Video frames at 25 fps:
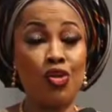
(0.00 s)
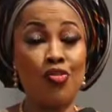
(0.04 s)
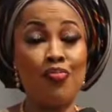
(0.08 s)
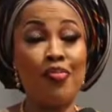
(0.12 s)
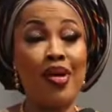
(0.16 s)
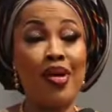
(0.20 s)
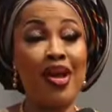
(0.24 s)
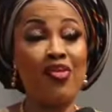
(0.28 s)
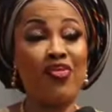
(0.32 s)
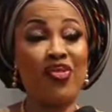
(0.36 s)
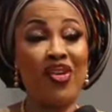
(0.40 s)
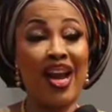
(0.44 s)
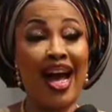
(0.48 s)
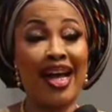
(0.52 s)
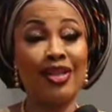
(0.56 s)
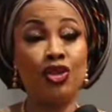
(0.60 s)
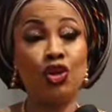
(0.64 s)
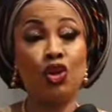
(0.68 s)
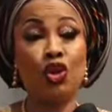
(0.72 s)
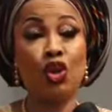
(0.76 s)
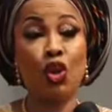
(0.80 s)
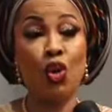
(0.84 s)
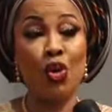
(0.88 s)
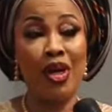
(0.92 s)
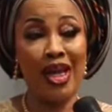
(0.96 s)
to Mayflower
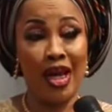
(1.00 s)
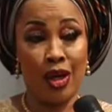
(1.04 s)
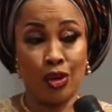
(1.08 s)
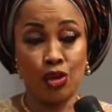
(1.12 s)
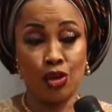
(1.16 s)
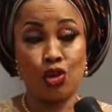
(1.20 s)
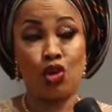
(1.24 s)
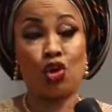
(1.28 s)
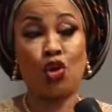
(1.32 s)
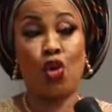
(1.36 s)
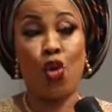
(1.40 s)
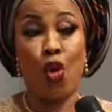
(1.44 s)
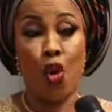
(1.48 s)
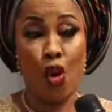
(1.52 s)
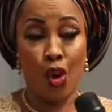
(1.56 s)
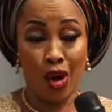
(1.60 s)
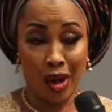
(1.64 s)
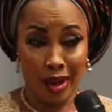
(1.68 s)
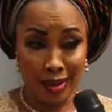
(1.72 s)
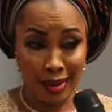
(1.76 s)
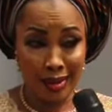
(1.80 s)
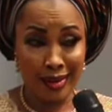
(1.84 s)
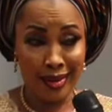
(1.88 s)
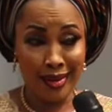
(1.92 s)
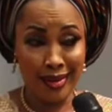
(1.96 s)
Junior School
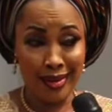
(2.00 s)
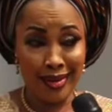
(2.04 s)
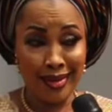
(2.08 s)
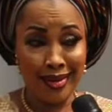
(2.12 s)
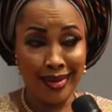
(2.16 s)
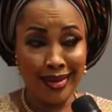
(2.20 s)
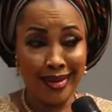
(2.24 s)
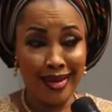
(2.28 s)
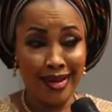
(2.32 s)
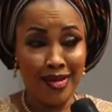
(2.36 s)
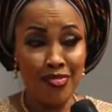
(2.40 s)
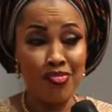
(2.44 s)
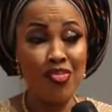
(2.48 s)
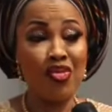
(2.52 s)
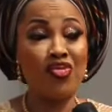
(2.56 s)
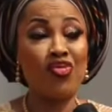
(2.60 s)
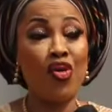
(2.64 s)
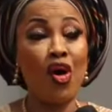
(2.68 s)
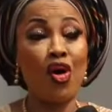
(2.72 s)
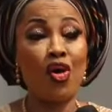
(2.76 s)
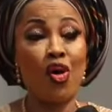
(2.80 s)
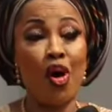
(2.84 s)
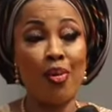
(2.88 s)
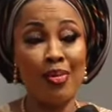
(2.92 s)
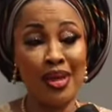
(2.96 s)

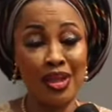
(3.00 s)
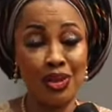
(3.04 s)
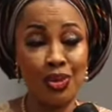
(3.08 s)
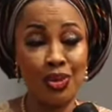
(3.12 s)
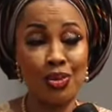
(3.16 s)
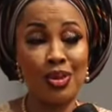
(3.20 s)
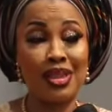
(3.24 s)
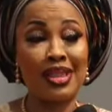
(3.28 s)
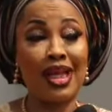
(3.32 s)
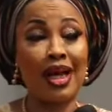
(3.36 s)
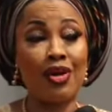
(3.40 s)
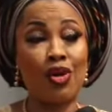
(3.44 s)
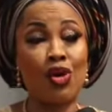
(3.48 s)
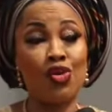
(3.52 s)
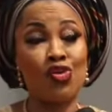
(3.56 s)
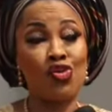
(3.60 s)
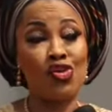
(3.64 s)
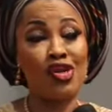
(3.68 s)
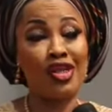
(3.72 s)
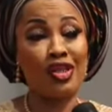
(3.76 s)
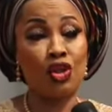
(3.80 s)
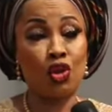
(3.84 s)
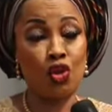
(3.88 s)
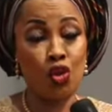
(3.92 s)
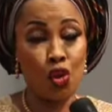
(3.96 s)
before coming to
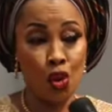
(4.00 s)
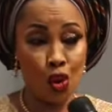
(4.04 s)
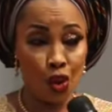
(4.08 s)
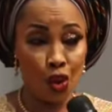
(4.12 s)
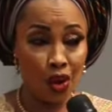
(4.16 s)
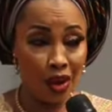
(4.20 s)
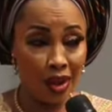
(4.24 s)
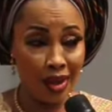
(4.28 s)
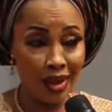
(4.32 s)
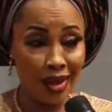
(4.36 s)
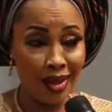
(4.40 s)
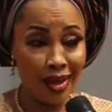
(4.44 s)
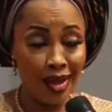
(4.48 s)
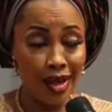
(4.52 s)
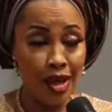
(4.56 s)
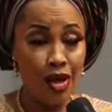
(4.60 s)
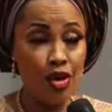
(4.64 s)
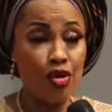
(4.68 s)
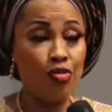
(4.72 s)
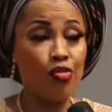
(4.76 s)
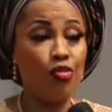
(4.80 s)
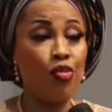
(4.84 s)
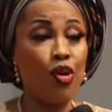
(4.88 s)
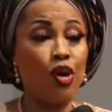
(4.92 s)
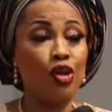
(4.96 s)
secondary school,
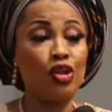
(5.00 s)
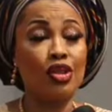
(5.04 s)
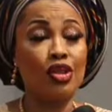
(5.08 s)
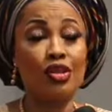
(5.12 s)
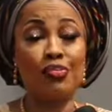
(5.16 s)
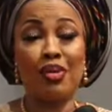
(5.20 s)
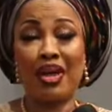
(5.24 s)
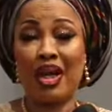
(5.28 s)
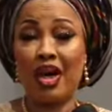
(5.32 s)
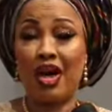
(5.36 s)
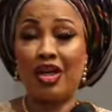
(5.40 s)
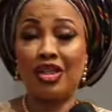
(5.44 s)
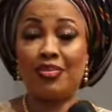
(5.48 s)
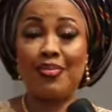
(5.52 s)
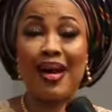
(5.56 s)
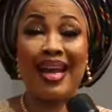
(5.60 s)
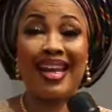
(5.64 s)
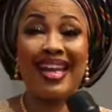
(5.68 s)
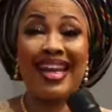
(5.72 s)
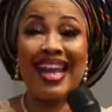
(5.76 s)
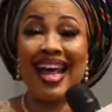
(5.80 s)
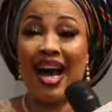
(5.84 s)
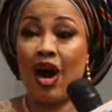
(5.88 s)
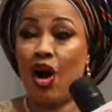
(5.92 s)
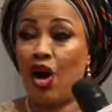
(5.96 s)
but because
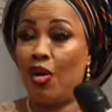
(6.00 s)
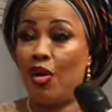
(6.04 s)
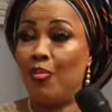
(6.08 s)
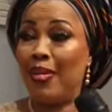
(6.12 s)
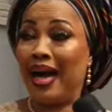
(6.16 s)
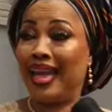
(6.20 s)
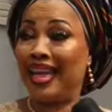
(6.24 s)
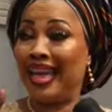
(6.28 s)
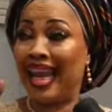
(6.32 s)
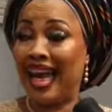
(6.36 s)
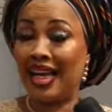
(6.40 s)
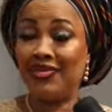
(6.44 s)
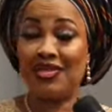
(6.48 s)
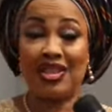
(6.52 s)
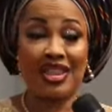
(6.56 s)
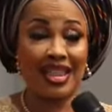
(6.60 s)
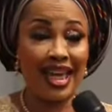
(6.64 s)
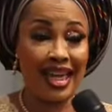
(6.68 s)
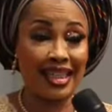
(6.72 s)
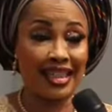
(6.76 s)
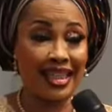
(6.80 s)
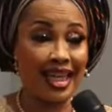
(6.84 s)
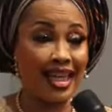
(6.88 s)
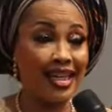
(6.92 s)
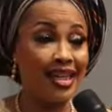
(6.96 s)
all my life
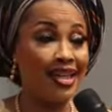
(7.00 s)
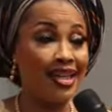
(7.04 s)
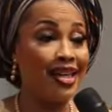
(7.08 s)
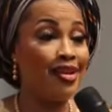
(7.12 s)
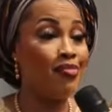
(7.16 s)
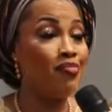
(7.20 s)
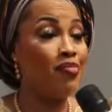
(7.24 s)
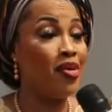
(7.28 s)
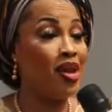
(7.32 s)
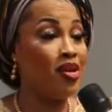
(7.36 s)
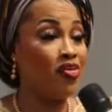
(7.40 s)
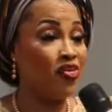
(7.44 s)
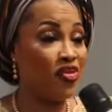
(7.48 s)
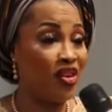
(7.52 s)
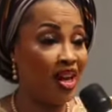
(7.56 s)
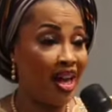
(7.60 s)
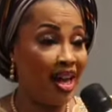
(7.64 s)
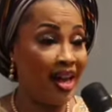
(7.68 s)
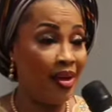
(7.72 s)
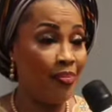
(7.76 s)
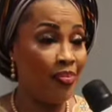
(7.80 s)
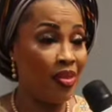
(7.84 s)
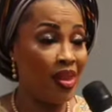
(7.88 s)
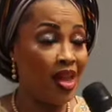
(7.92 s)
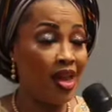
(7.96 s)
started in
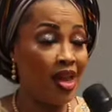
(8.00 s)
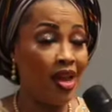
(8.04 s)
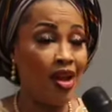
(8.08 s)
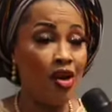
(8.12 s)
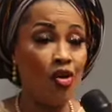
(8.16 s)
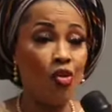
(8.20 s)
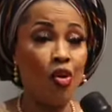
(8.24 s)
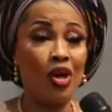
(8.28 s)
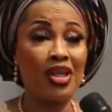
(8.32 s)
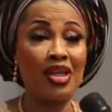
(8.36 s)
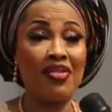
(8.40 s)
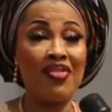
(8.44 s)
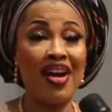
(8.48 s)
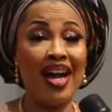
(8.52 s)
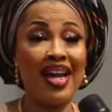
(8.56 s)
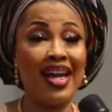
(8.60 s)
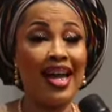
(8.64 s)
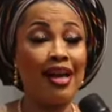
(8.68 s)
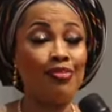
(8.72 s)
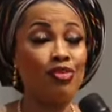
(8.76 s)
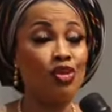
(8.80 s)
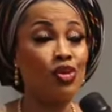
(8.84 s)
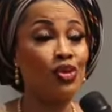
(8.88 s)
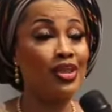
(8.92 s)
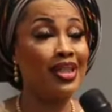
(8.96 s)
Mayflower. Whatever I
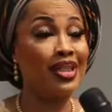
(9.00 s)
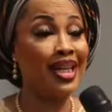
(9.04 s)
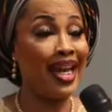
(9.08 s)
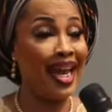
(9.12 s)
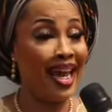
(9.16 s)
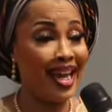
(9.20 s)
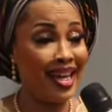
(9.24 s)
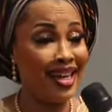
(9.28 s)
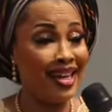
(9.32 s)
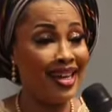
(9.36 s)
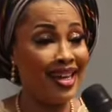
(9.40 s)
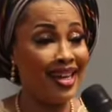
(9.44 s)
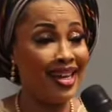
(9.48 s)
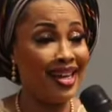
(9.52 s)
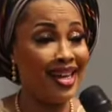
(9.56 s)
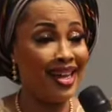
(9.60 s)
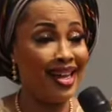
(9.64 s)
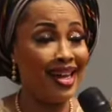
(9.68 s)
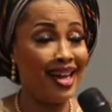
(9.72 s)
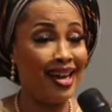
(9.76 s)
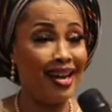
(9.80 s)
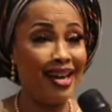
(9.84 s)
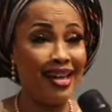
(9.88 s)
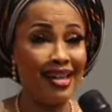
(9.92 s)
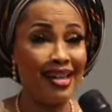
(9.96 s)
am today
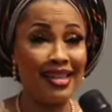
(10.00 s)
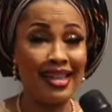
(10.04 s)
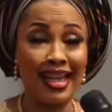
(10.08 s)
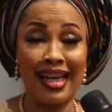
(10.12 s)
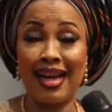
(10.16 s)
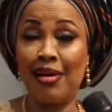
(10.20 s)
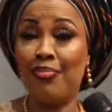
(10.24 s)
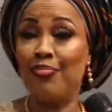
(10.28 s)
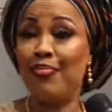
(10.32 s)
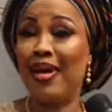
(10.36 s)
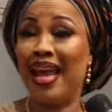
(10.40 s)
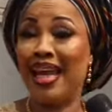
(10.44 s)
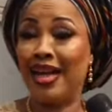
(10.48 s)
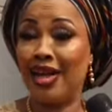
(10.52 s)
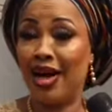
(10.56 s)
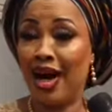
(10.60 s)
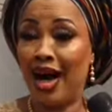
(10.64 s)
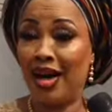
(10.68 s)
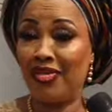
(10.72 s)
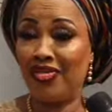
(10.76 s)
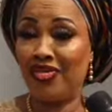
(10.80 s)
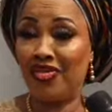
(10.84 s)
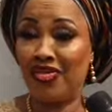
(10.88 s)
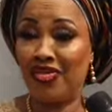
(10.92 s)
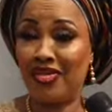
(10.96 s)
that I'm made
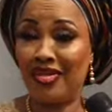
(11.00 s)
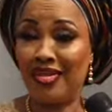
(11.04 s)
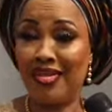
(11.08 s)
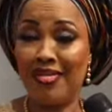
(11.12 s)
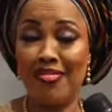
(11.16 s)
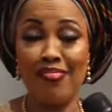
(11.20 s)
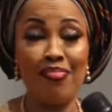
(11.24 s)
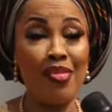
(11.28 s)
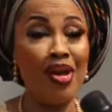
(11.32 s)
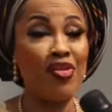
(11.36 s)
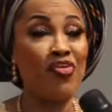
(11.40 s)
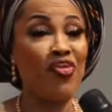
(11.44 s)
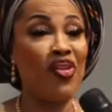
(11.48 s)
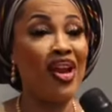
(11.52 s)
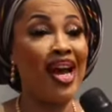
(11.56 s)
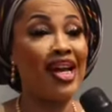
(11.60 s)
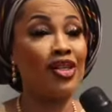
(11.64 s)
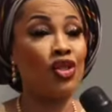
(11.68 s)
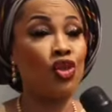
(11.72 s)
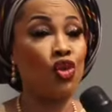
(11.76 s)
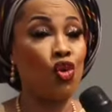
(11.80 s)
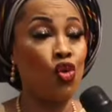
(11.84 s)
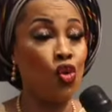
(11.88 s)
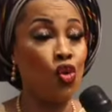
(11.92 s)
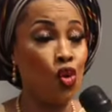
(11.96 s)
of, Mayflower
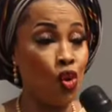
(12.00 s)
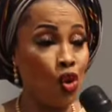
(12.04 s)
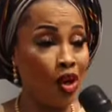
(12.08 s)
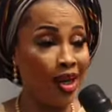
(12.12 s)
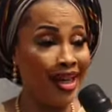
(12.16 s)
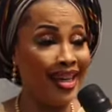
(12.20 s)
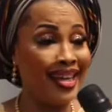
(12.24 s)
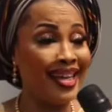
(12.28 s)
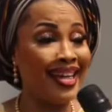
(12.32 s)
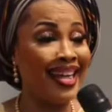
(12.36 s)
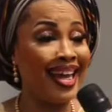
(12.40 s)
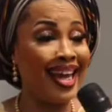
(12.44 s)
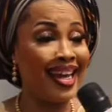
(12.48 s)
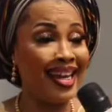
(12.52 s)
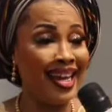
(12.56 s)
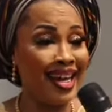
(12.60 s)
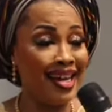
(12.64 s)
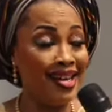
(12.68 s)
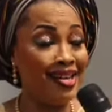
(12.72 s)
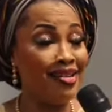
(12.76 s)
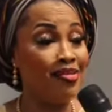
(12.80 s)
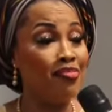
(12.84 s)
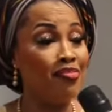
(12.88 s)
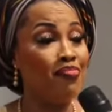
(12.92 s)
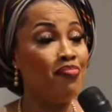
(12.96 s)
School,
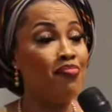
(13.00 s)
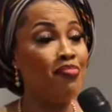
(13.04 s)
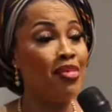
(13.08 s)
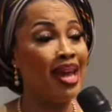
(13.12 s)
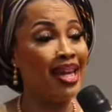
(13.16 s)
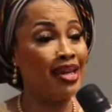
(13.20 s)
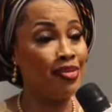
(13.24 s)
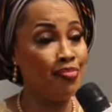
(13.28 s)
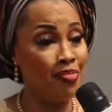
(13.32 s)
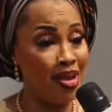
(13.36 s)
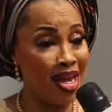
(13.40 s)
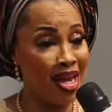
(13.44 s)
Ikenne, made